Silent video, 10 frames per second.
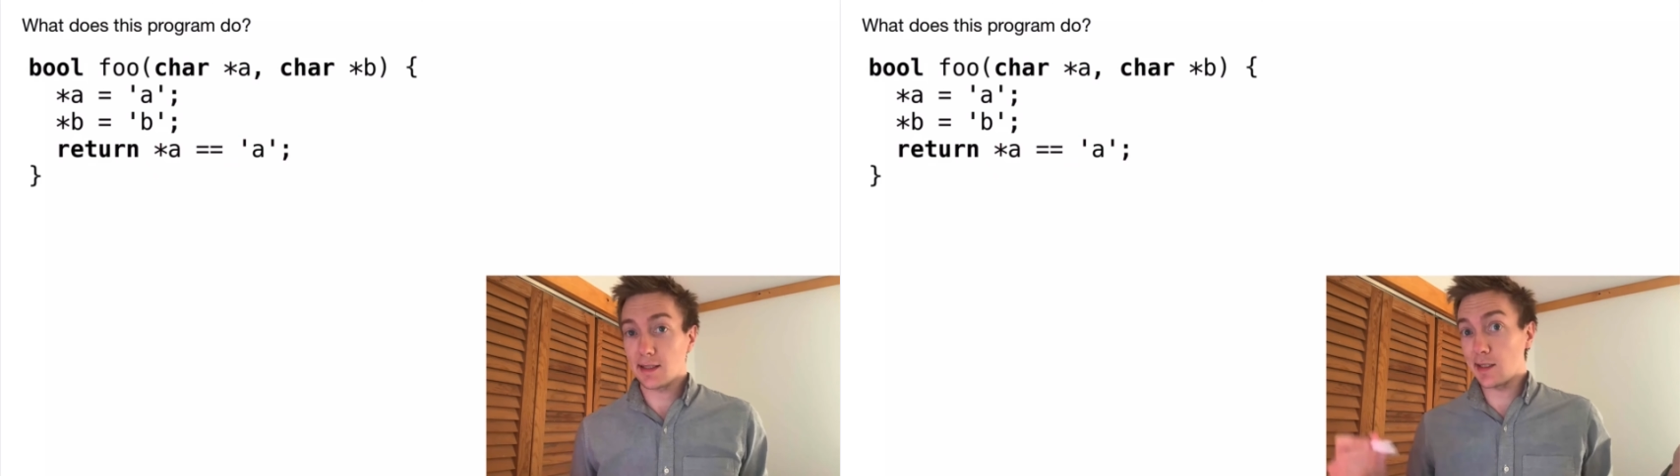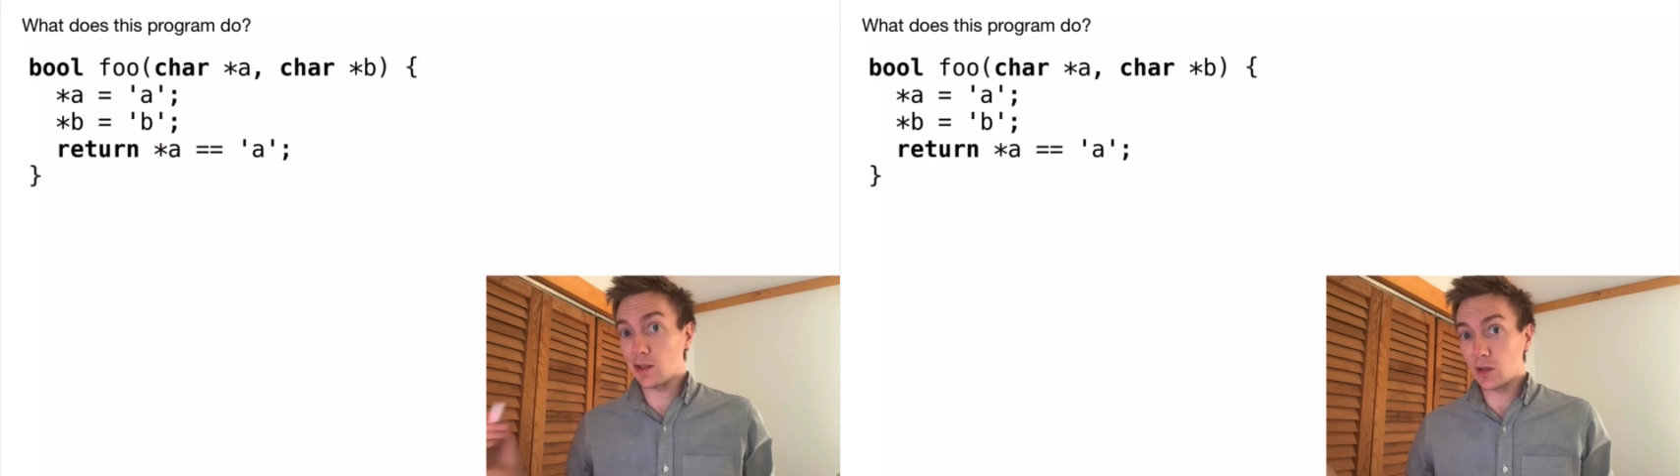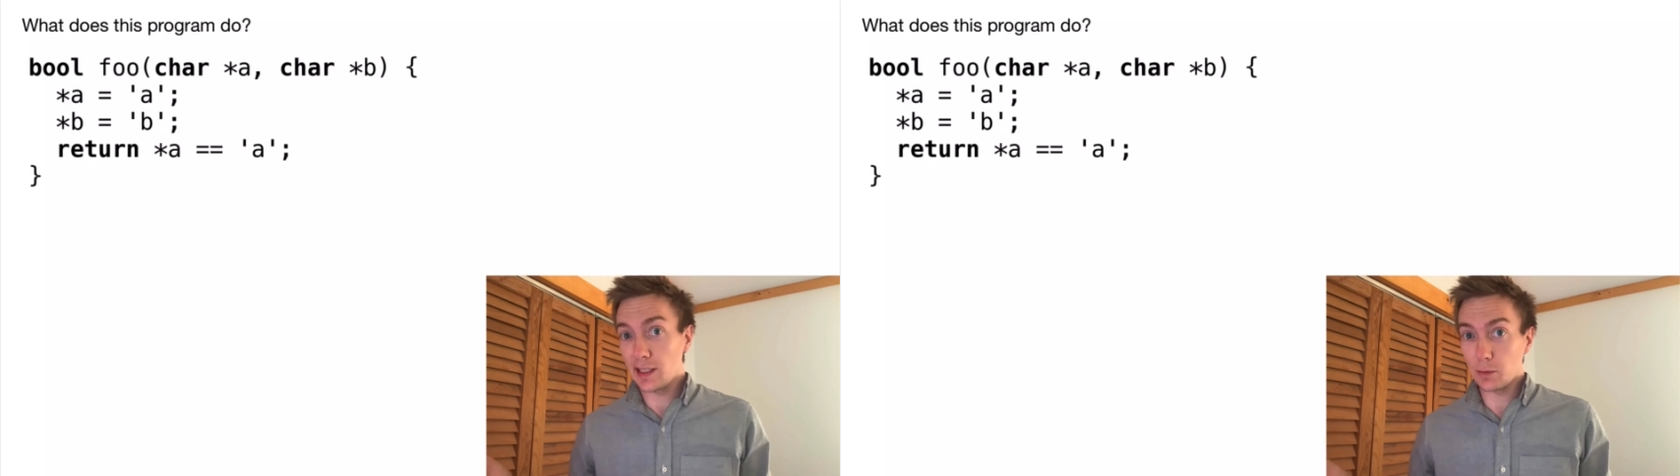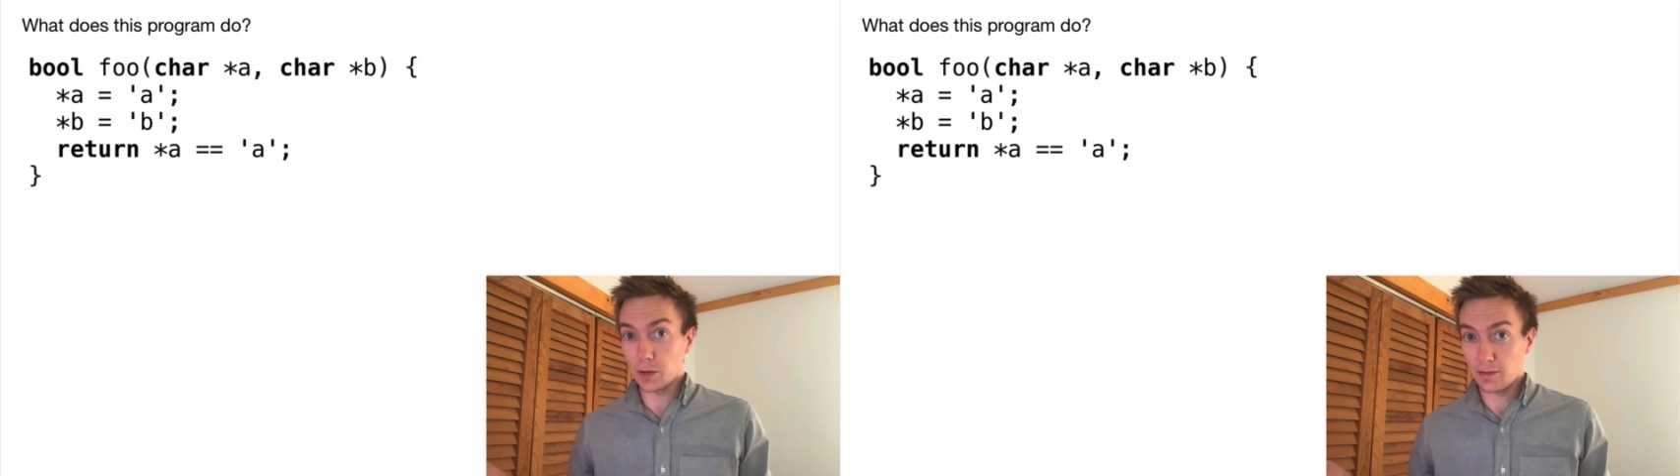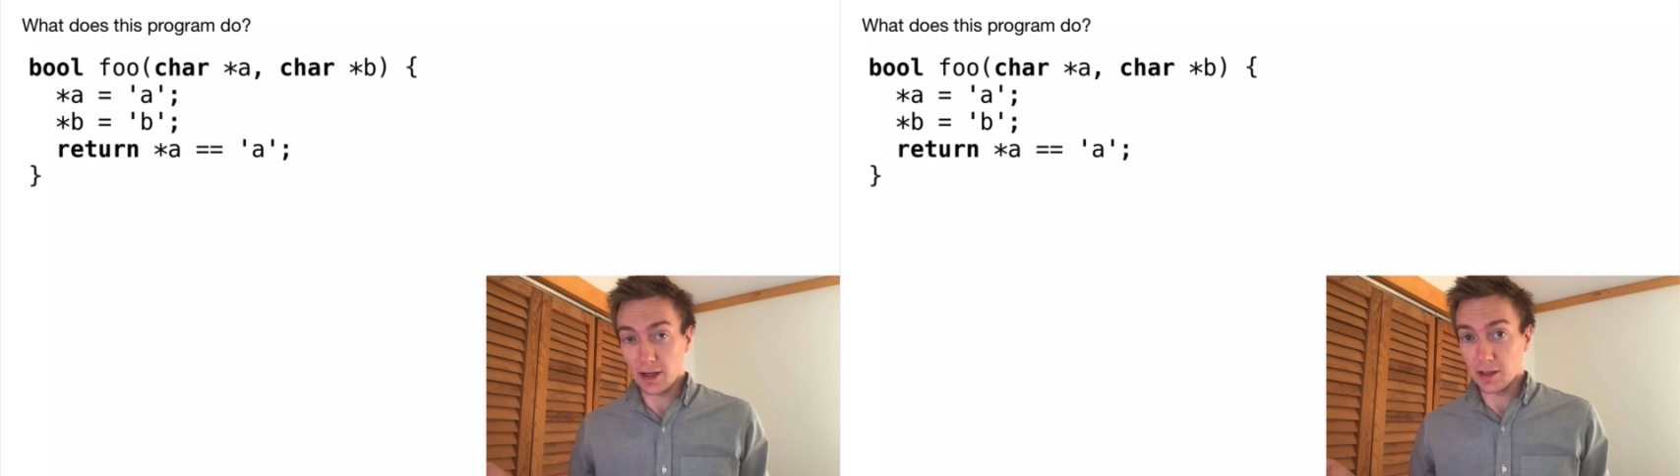still equal
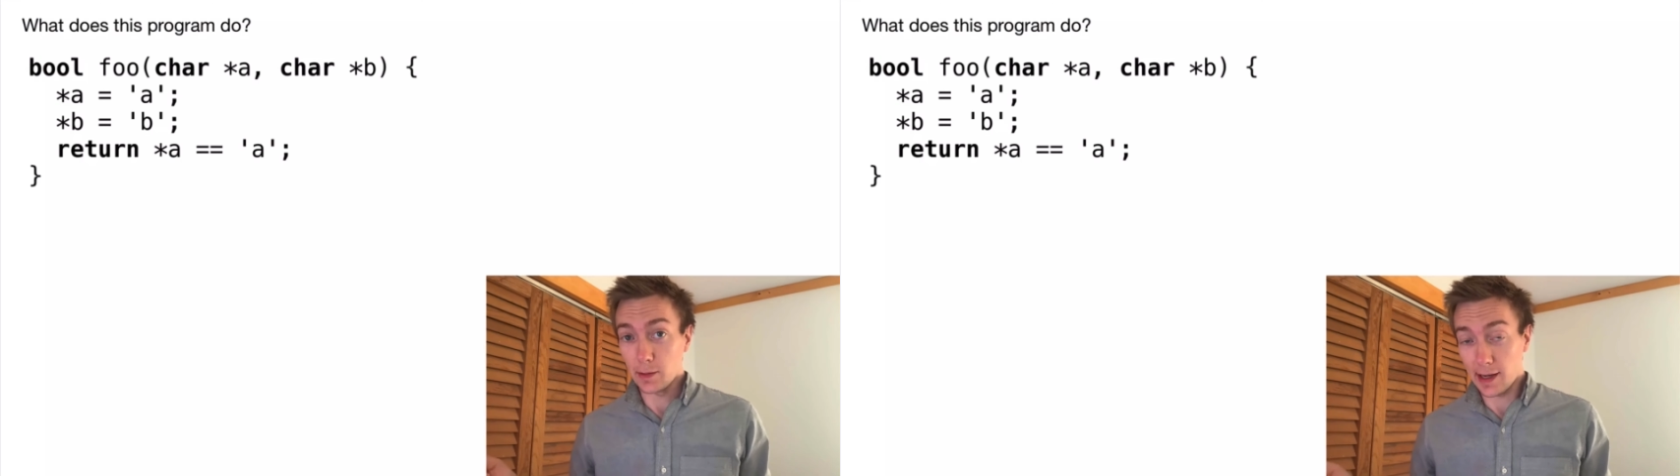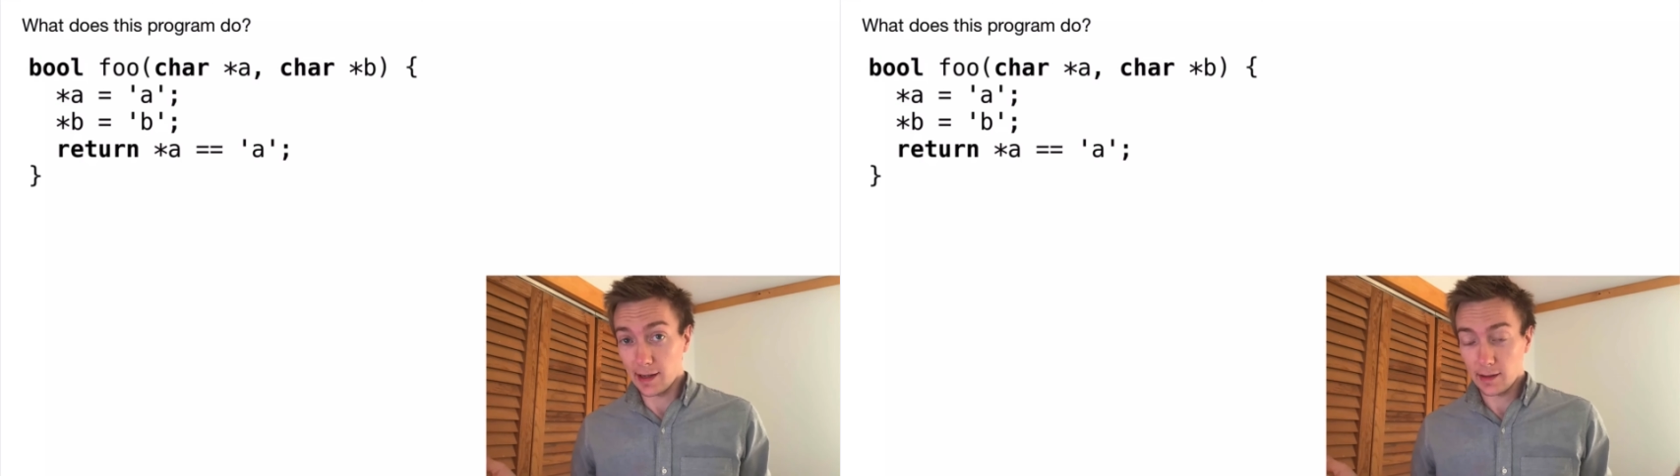the value A.